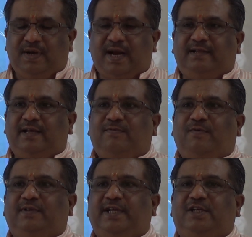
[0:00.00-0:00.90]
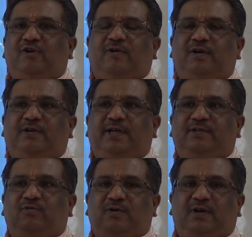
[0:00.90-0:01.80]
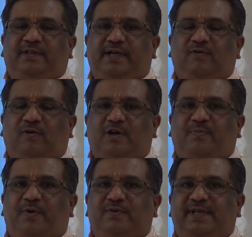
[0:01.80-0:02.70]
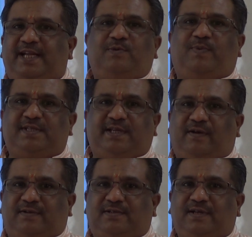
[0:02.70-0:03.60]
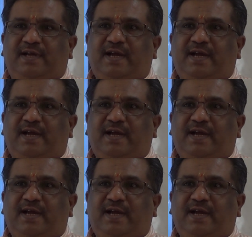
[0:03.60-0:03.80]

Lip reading: and therefore they do not produce H plus ions,